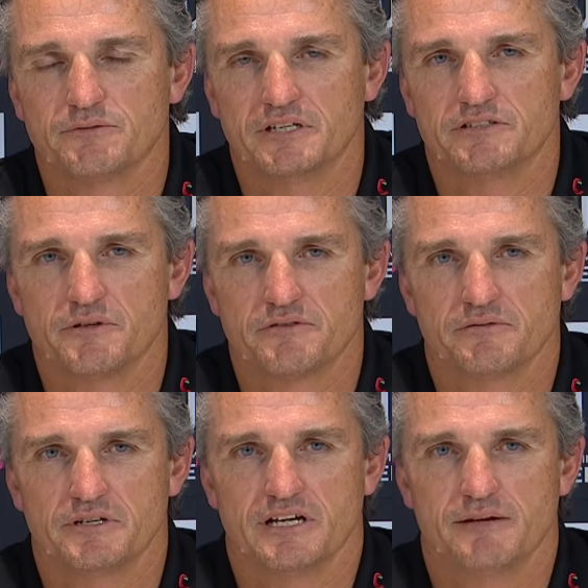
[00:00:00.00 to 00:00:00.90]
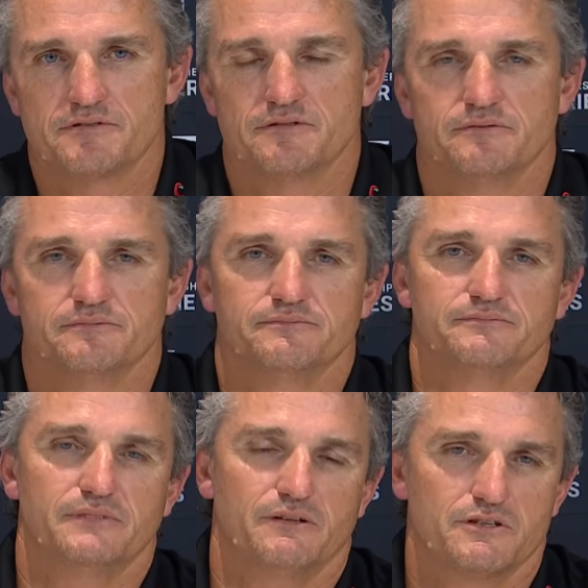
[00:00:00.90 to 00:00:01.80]
we had to win three games to, you
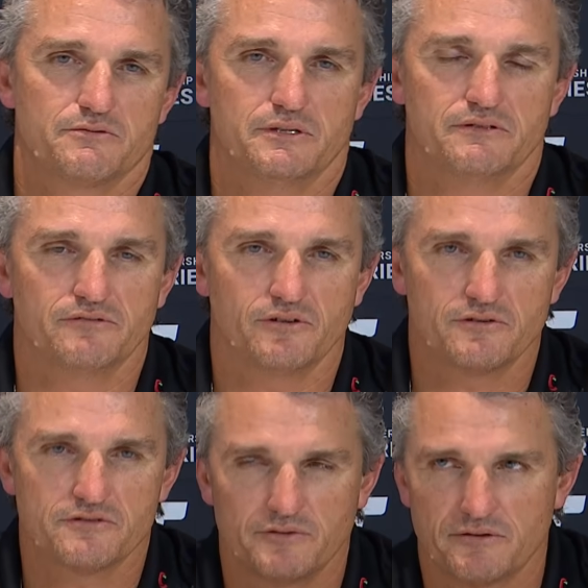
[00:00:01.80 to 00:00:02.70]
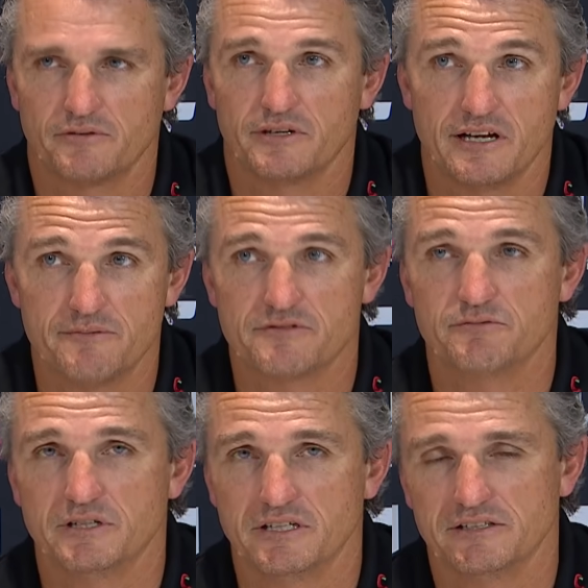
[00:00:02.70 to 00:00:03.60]
know, once we hit the finals, with three games to
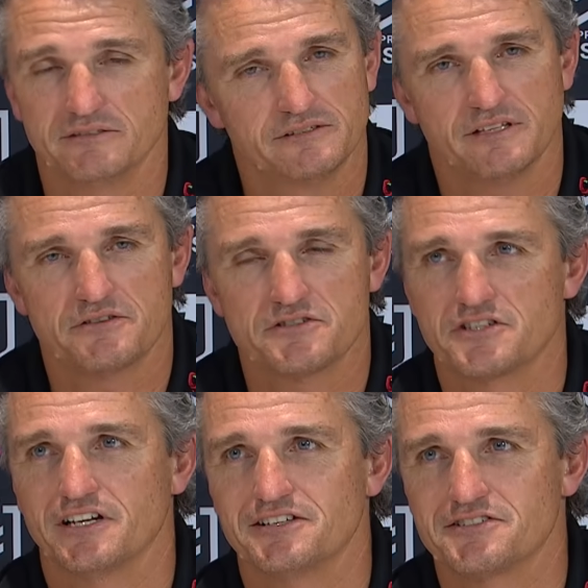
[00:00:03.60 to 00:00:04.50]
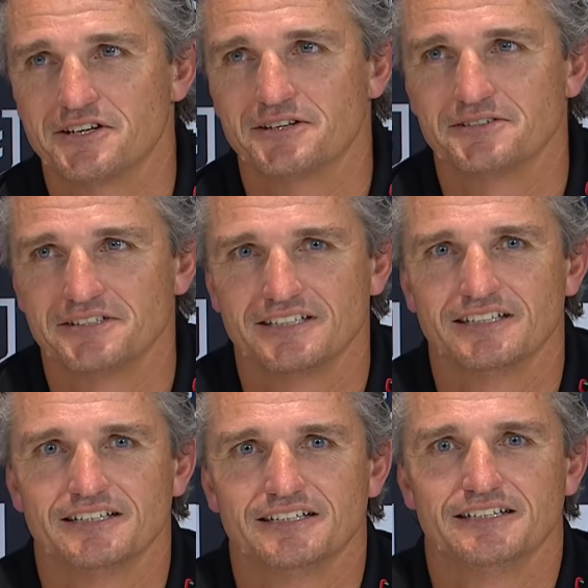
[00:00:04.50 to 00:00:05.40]
win it, and nothing's changed. So,
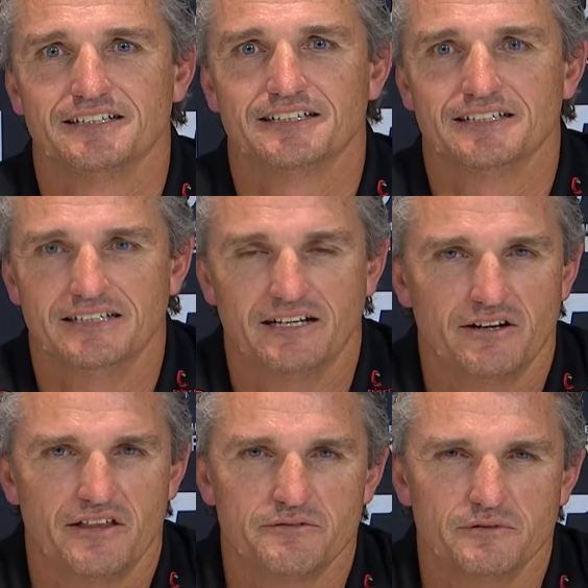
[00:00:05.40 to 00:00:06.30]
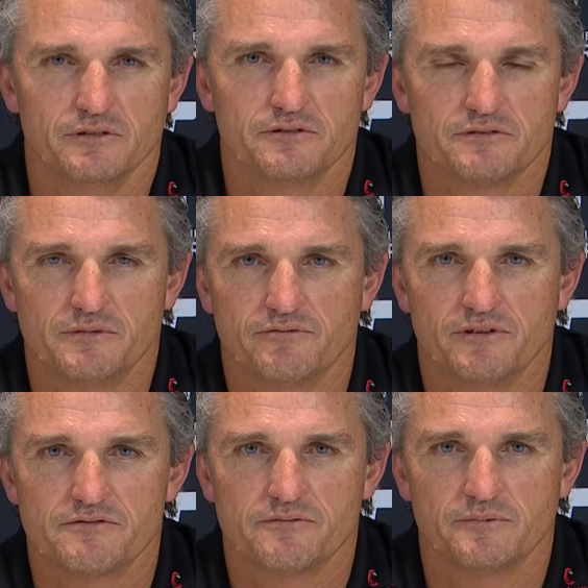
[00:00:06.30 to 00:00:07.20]
you know, I don't think we lose too many
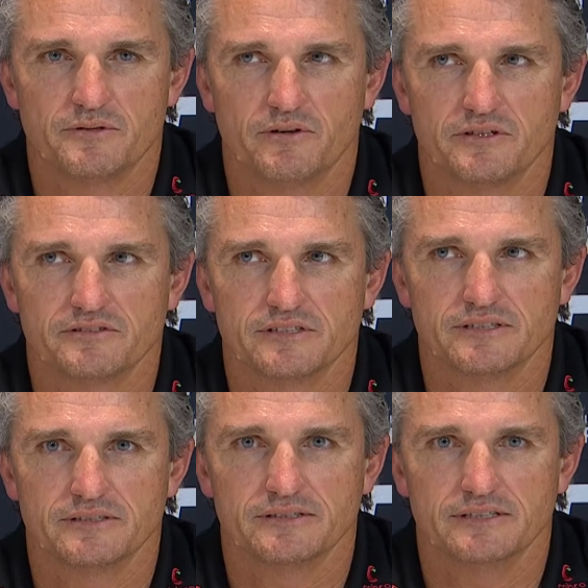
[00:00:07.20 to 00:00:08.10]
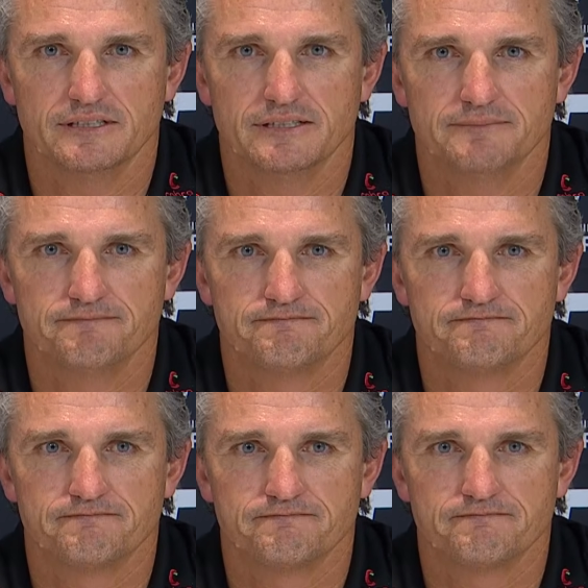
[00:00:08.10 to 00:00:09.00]
friends from tonight. So, um,
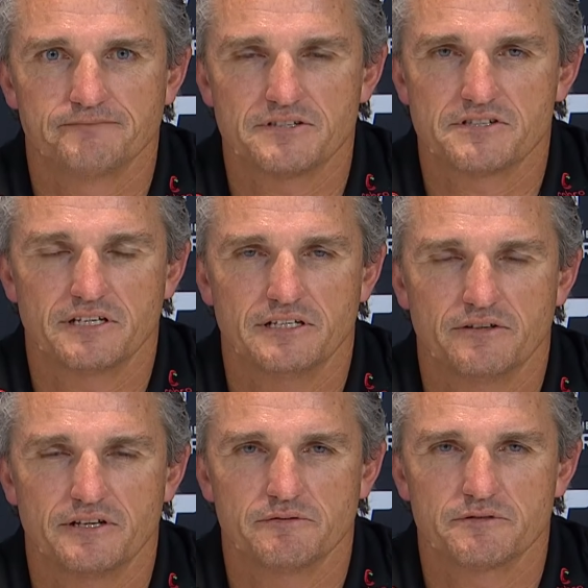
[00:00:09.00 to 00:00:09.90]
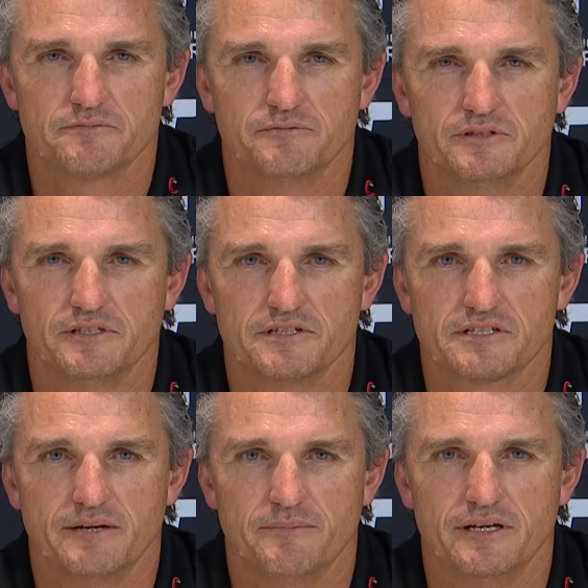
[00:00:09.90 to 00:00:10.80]
as I said, I think it was really
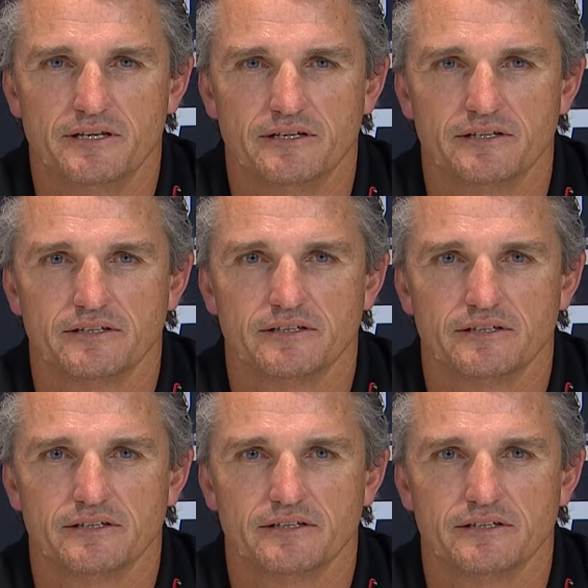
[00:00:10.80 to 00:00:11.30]
just come down to